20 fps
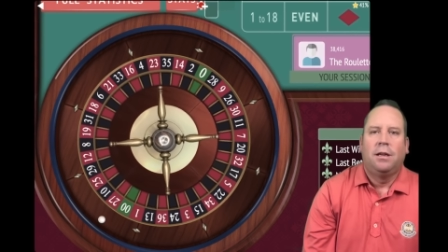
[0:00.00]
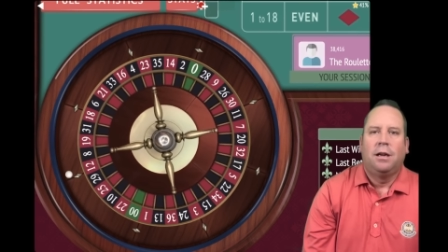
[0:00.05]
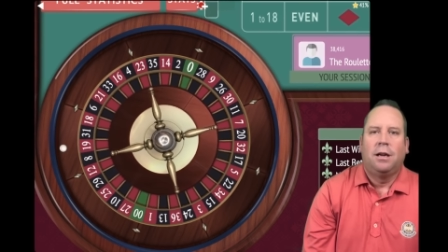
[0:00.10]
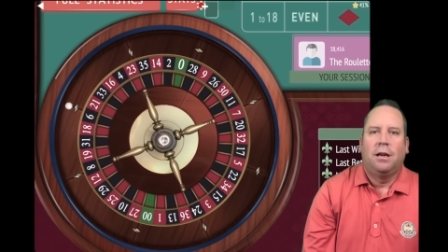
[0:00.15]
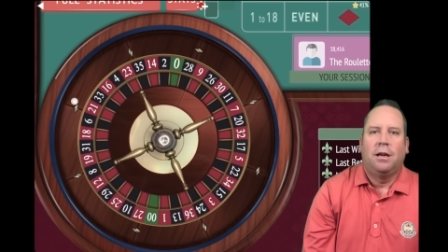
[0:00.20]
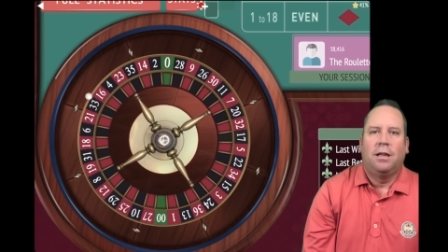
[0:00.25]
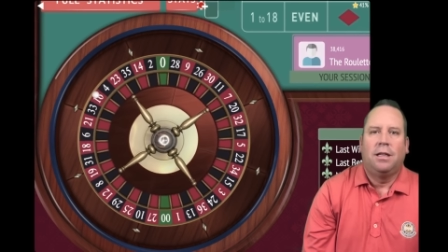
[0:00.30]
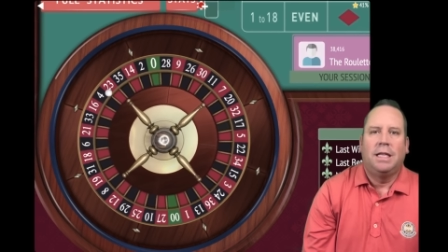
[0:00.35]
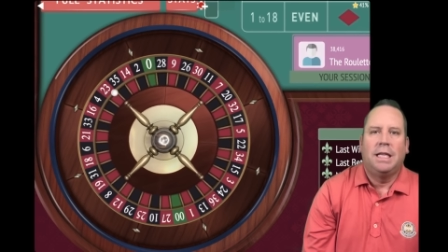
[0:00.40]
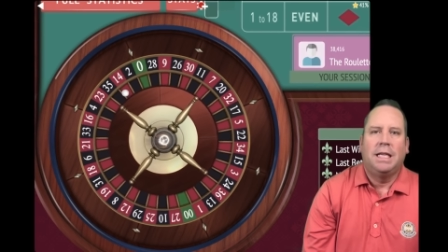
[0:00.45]

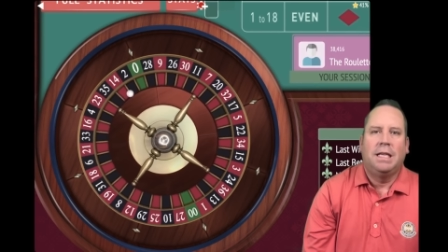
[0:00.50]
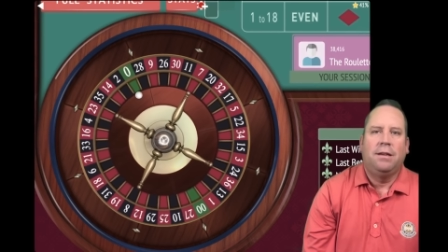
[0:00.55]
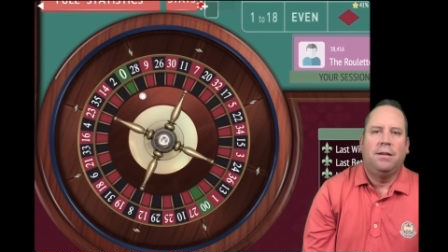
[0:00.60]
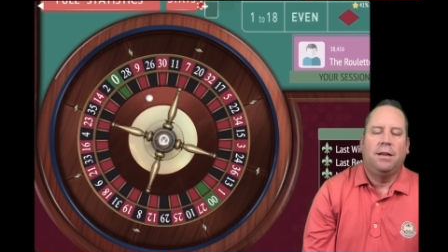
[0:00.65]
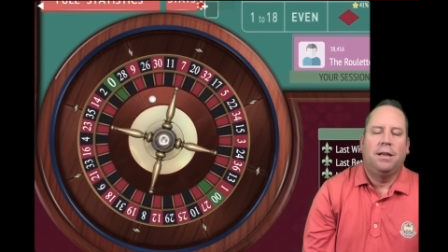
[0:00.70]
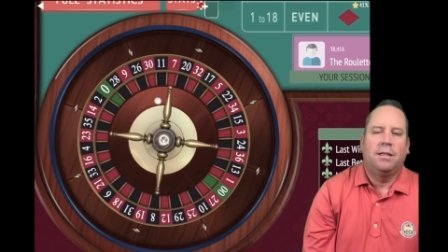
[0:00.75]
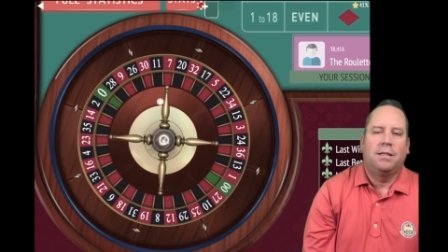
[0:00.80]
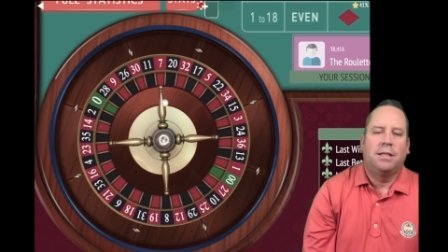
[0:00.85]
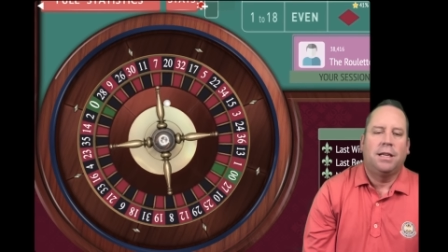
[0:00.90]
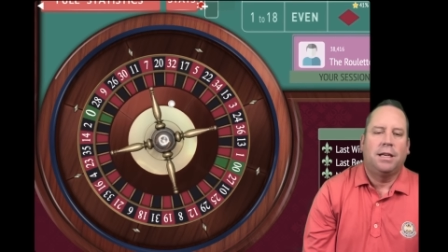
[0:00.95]
on the
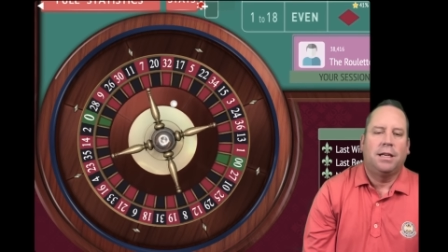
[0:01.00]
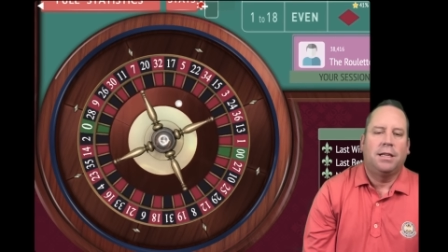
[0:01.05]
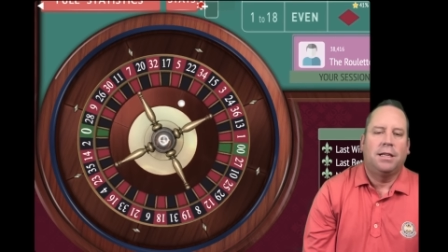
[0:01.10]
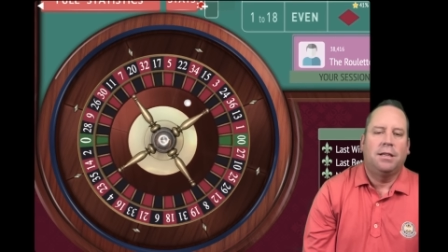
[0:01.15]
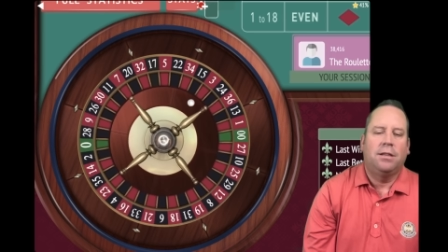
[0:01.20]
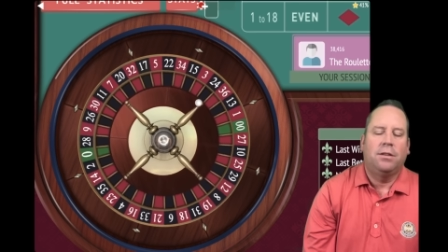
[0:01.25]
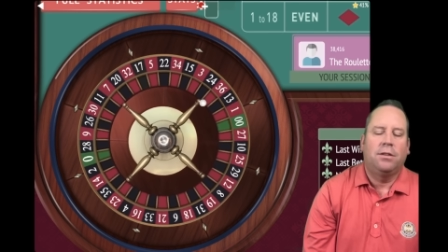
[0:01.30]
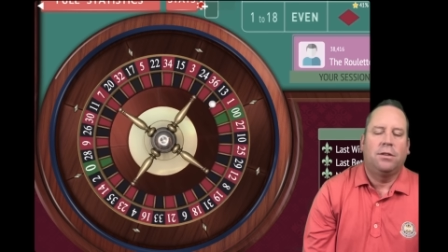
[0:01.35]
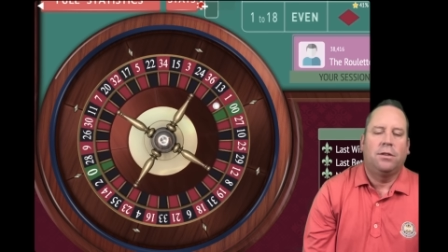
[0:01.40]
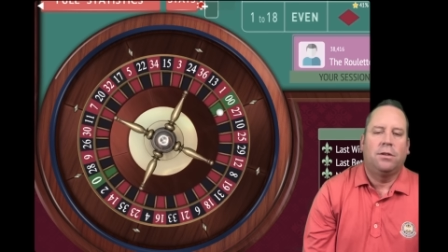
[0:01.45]
uh, second
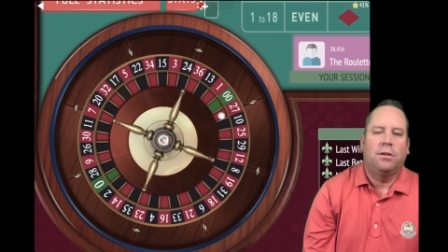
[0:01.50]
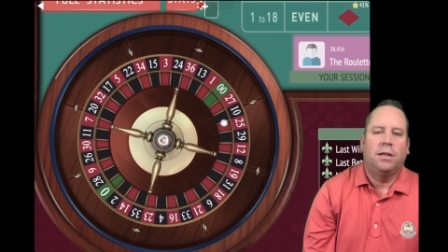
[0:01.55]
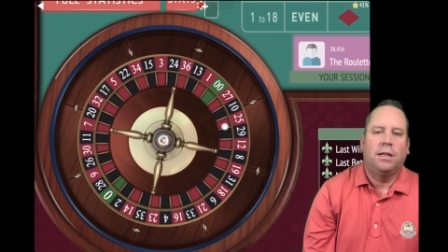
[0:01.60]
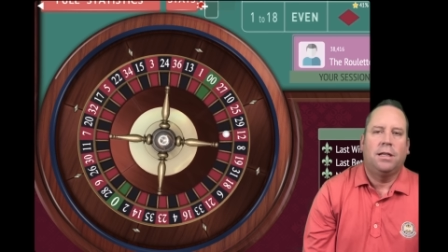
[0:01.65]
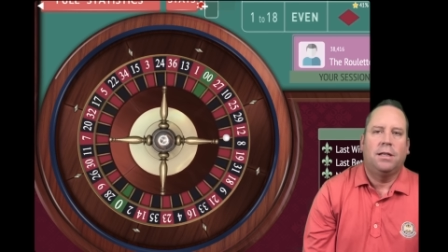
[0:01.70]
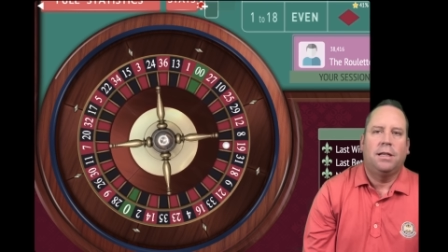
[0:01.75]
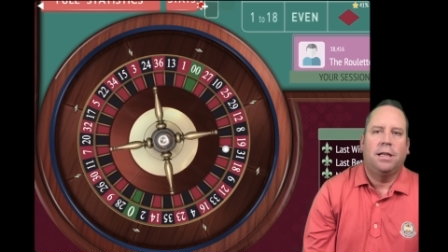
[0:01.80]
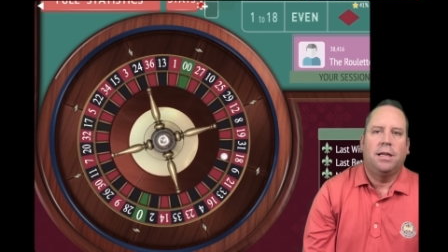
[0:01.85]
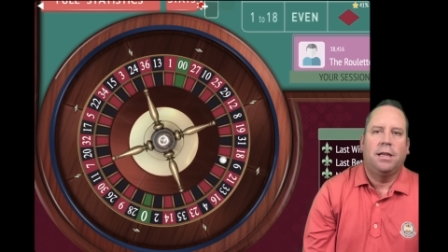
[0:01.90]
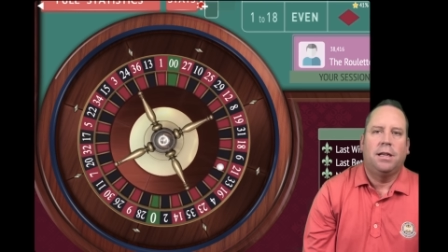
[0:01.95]
and third,
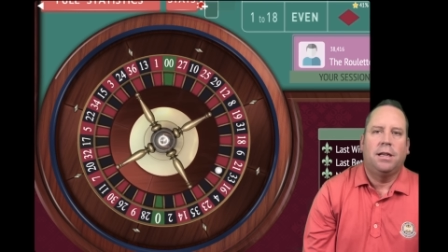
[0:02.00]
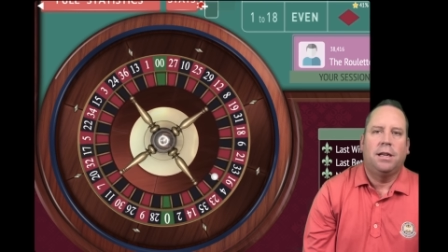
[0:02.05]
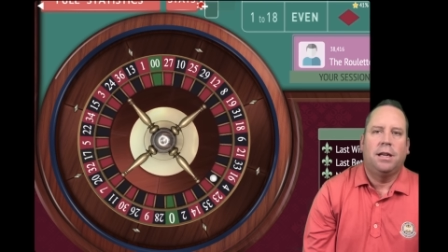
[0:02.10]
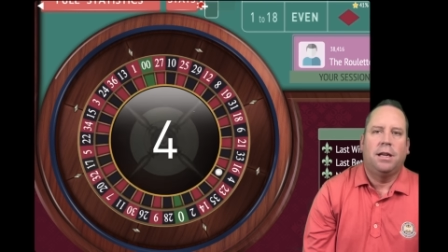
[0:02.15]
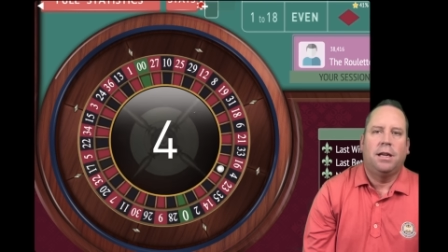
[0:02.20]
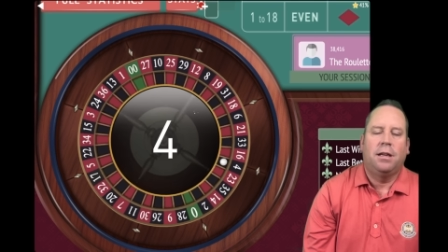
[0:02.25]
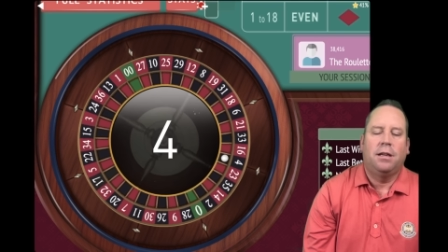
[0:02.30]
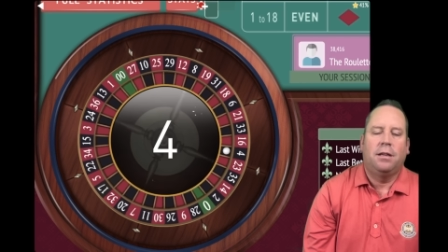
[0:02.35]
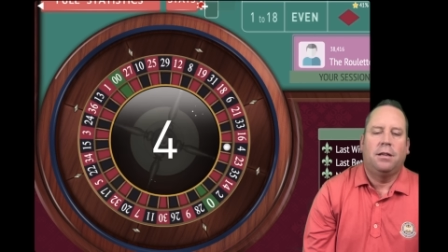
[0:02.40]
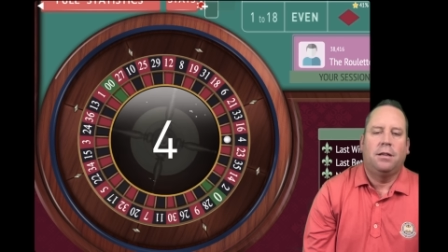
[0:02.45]
and then
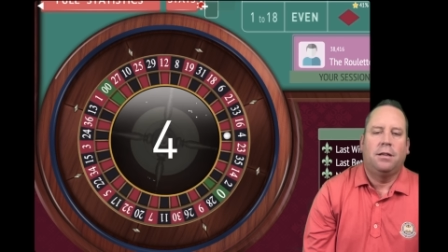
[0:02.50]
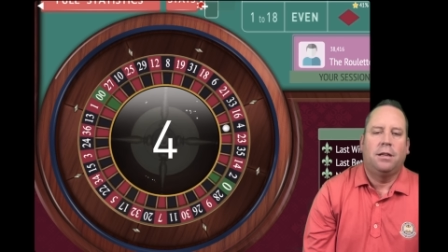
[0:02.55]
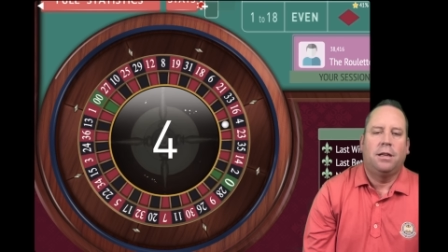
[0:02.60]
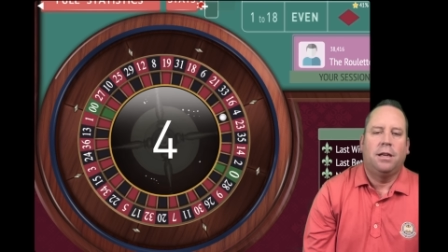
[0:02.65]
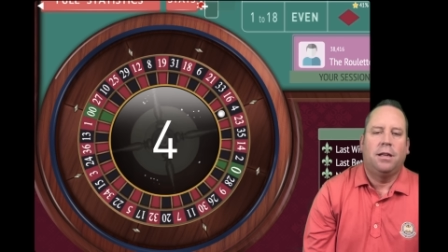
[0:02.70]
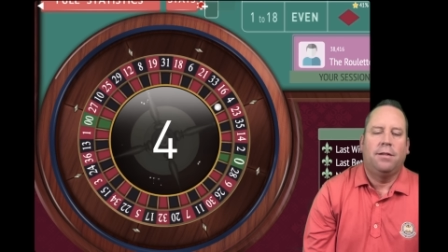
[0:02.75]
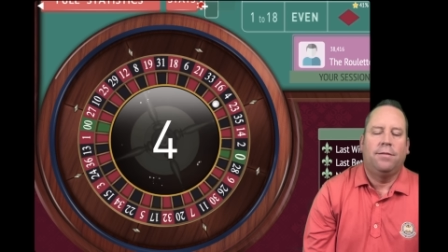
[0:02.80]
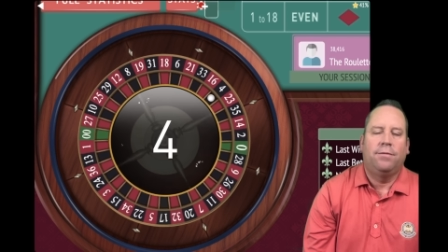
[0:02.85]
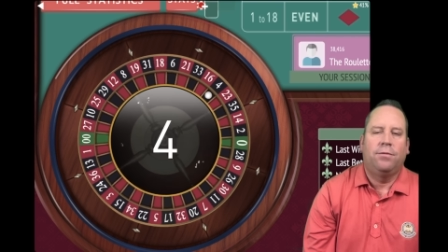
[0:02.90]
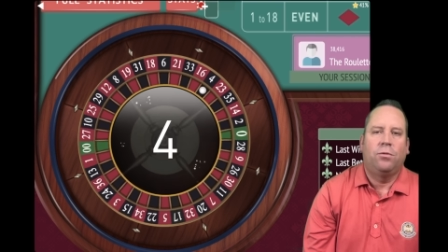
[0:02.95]
uh,
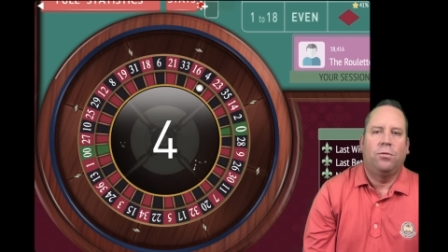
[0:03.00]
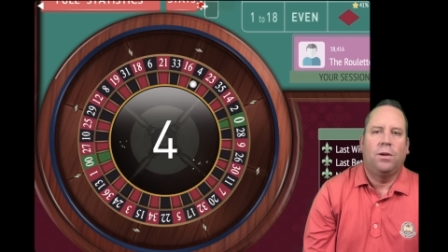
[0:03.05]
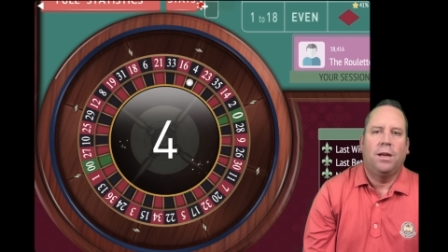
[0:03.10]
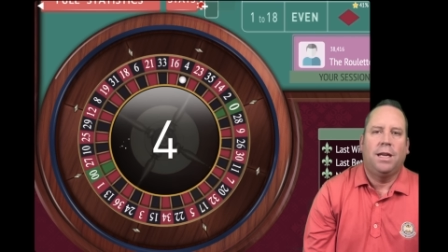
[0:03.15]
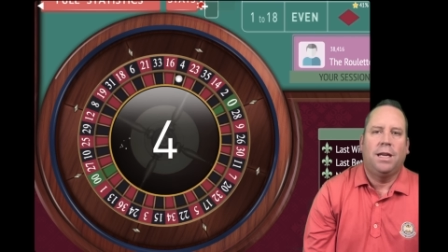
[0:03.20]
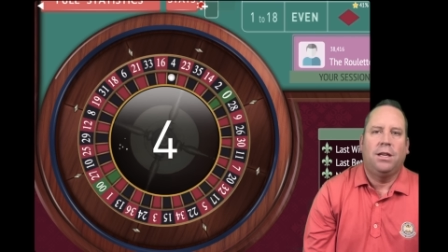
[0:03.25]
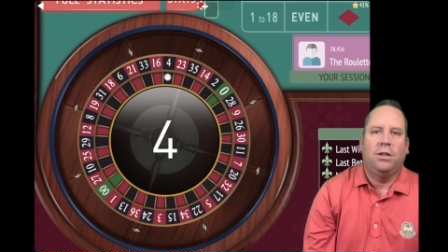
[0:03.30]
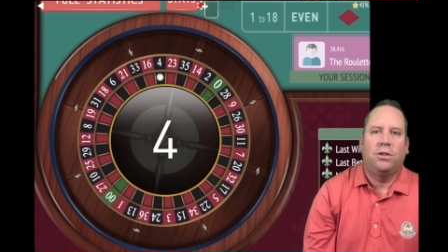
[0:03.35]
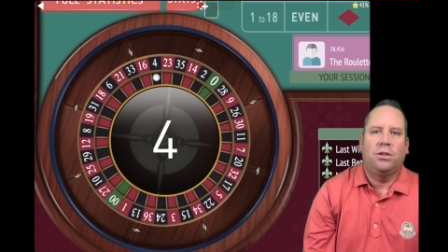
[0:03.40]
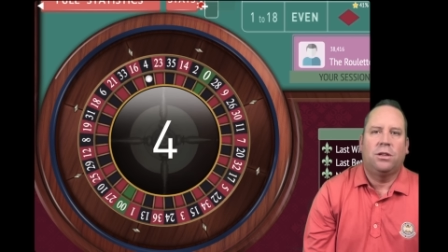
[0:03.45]
and then 40
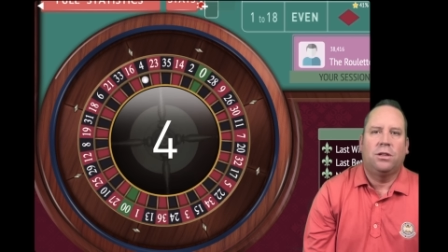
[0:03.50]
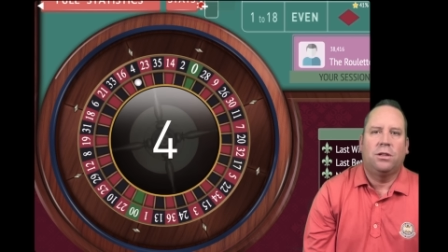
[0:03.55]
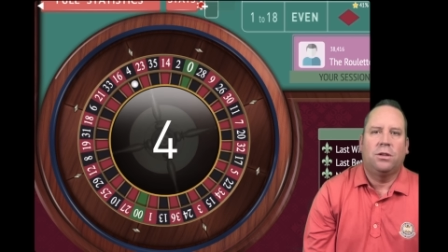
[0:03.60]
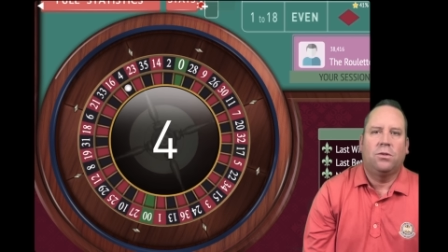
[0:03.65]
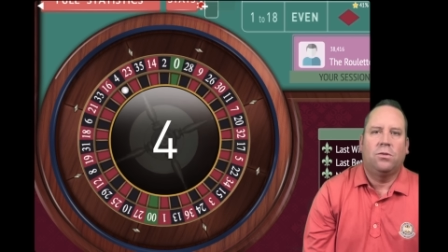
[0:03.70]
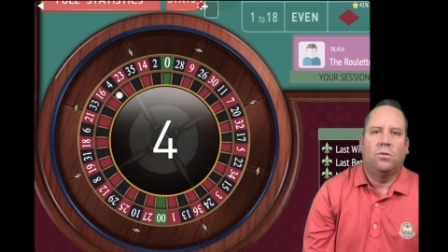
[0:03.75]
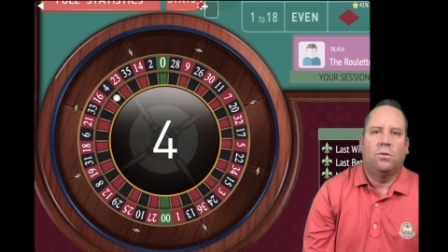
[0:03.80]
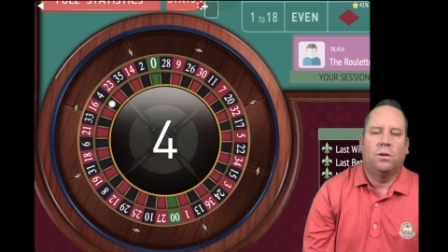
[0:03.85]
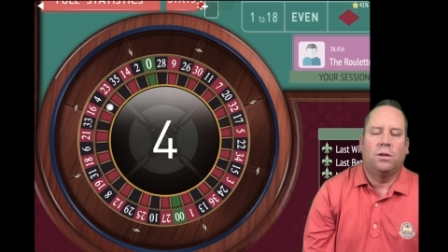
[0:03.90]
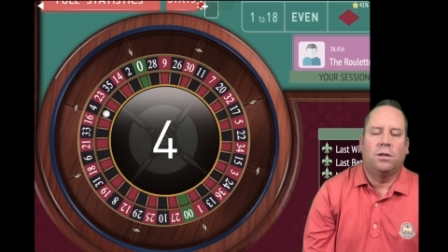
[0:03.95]
each on the
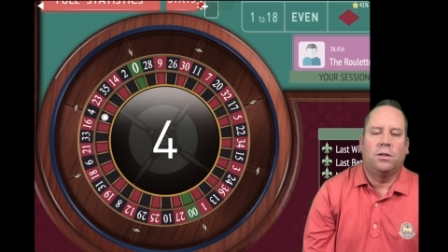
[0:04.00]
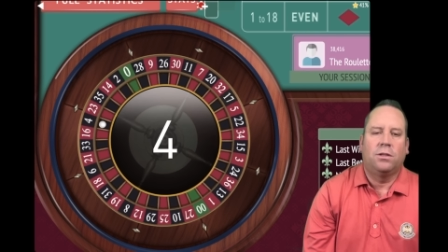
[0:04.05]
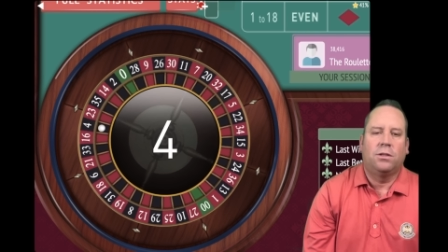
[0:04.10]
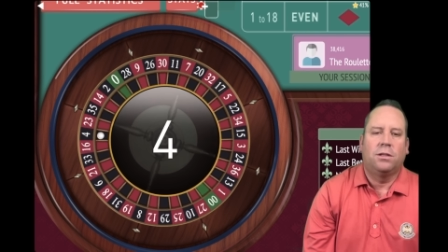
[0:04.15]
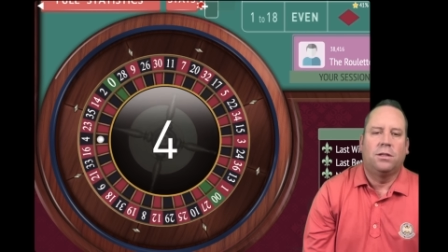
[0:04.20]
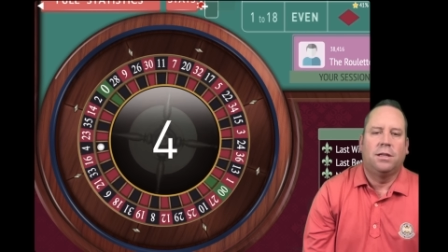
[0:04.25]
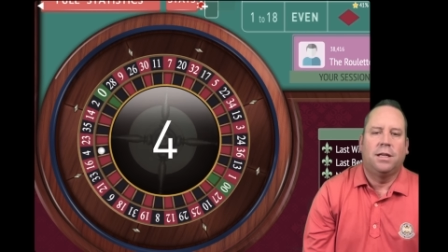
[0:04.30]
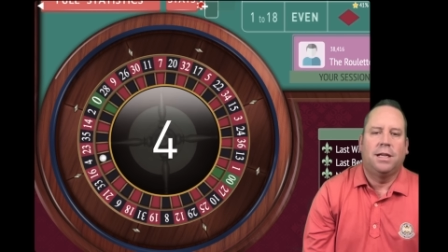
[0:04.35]
corners.